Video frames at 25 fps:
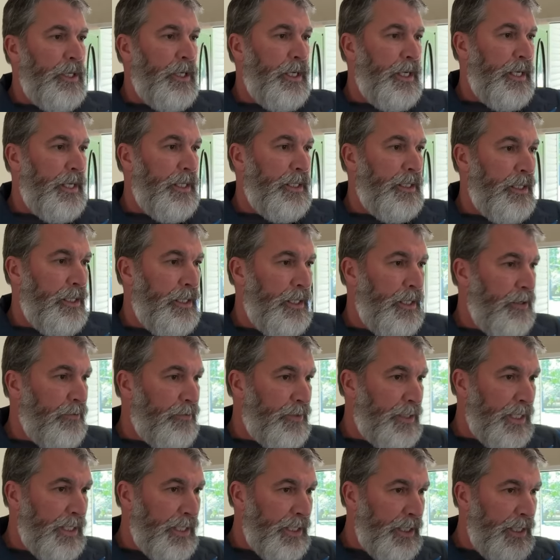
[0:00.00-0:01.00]
And if
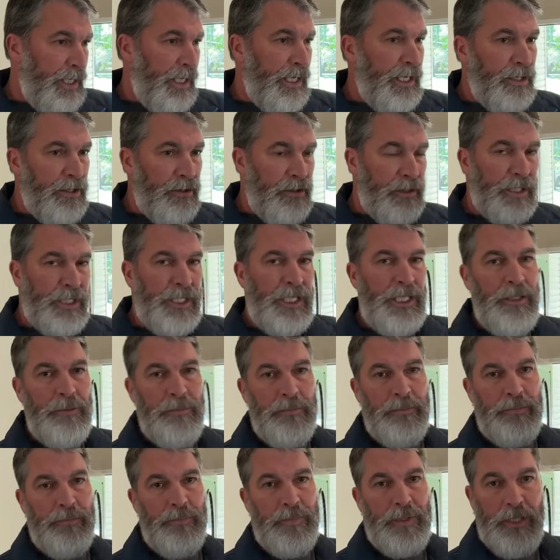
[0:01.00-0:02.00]
they can't
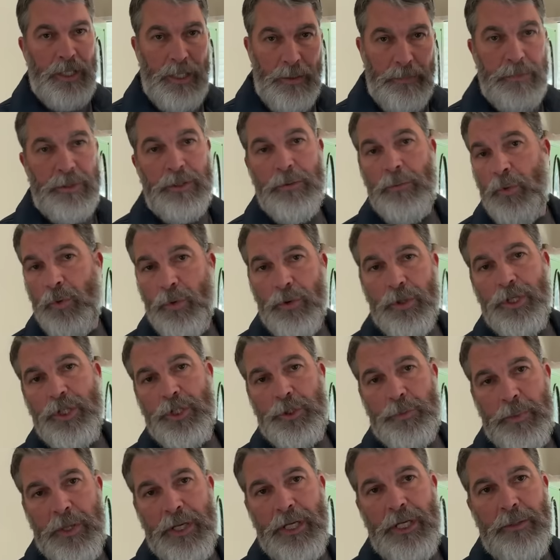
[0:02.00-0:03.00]
keep up the
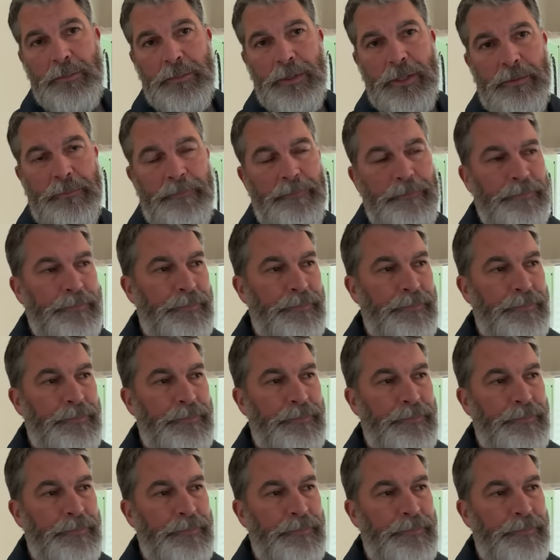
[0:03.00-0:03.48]
mortgage payment,